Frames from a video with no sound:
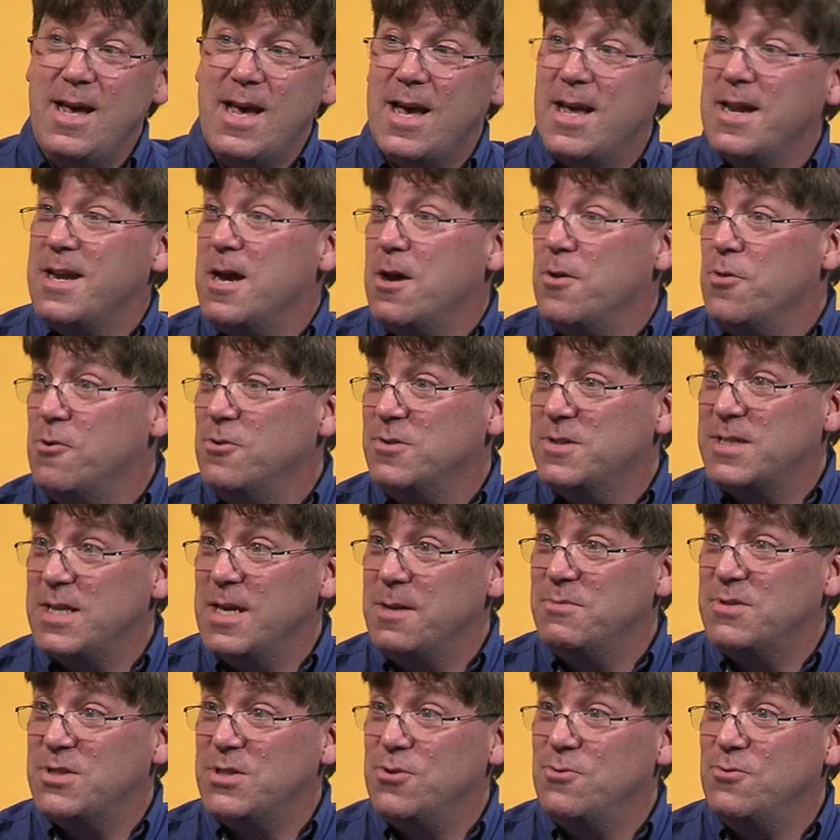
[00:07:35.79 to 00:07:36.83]
And now those
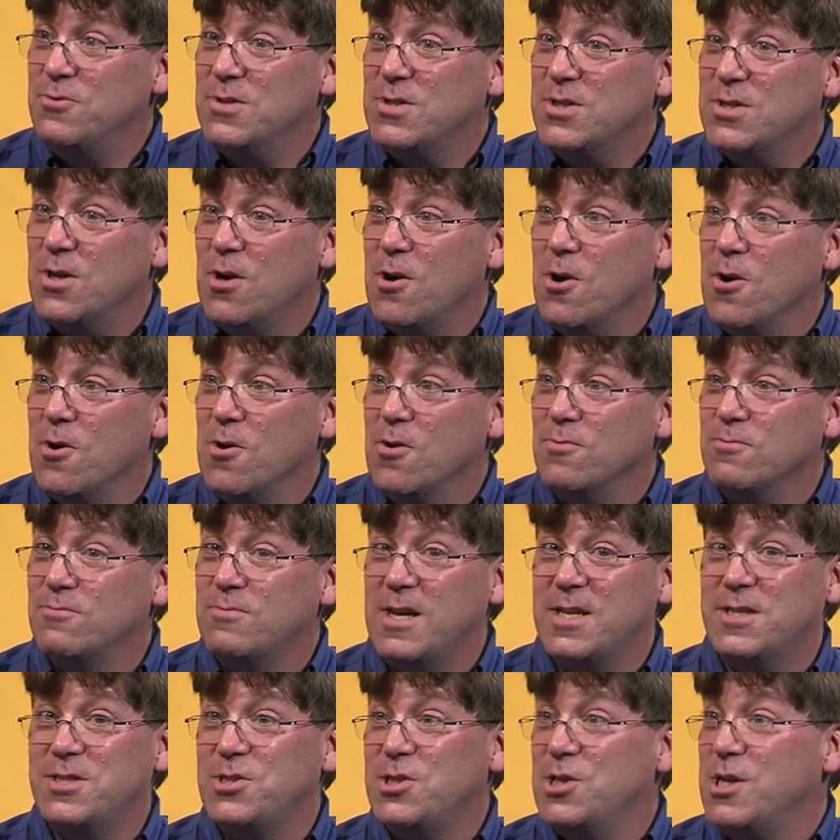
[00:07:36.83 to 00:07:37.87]
same students are
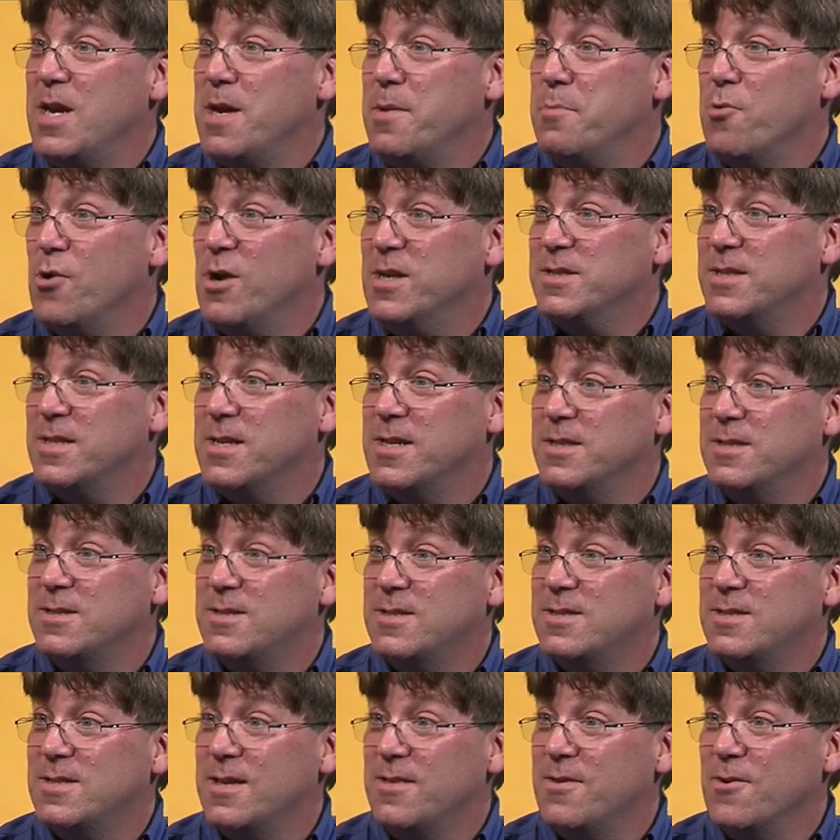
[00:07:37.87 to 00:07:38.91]
SGA
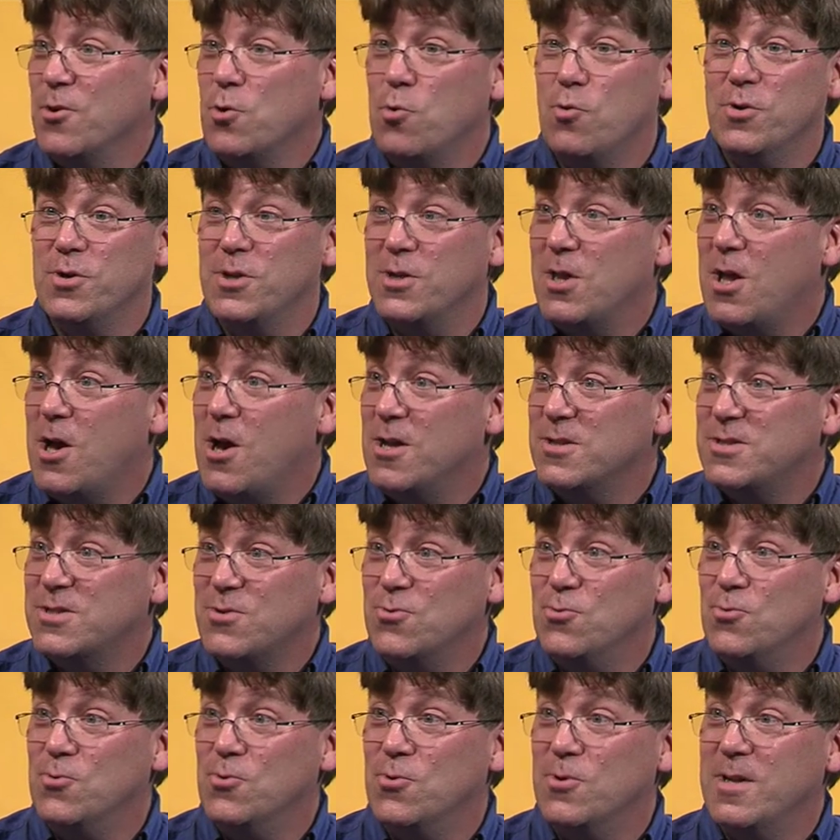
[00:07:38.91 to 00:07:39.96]
presidents, and they're going to law
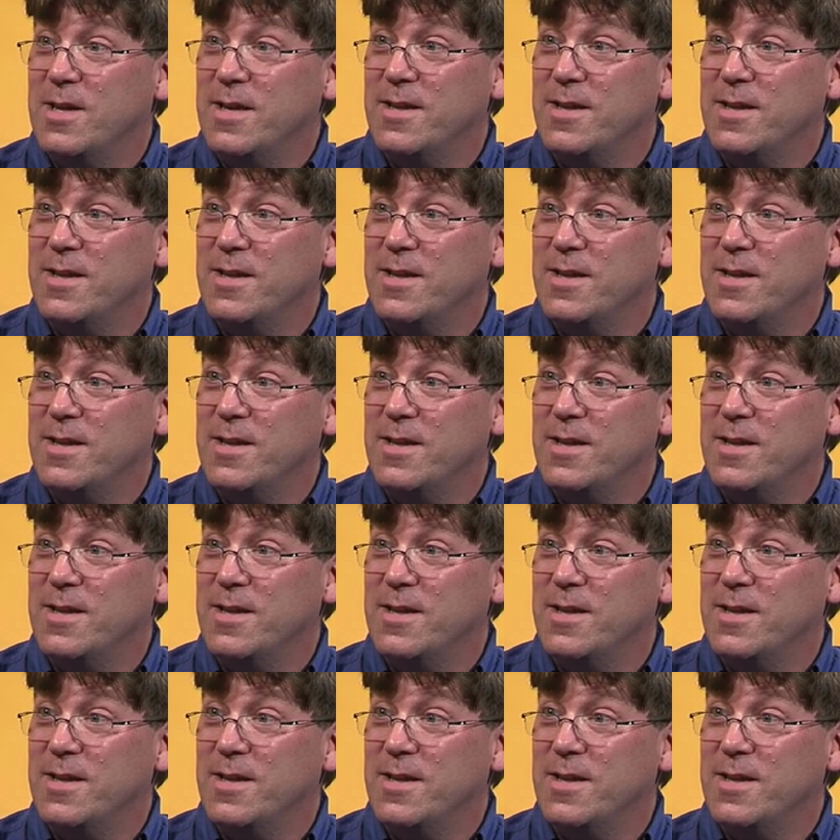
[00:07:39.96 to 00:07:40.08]
school.